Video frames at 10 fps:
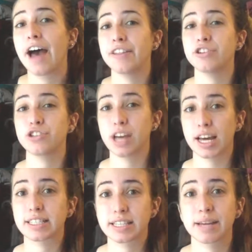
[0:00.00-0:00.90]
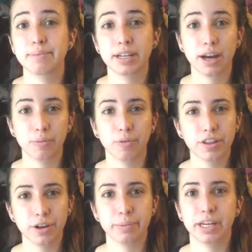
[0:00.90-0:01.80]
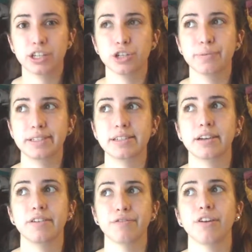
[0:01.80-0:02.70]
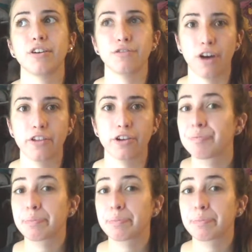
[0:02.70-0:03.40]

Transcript: and then she asks him to come with her because she wants to confront her father,